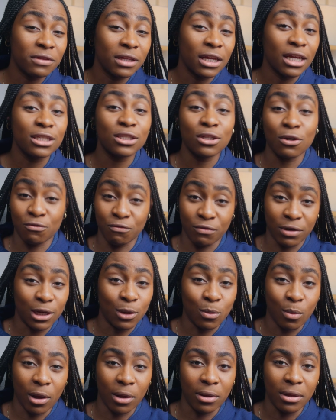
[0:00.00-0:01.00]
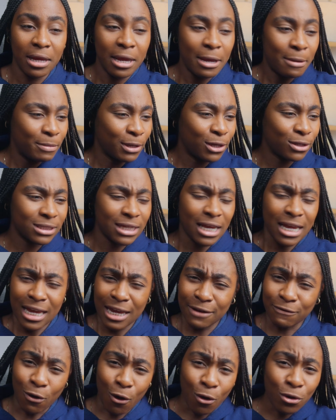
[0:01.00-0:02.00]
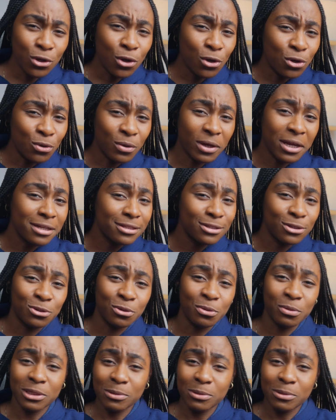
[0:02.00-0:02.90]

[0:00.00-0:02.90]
things really well. Because if all you're looking to do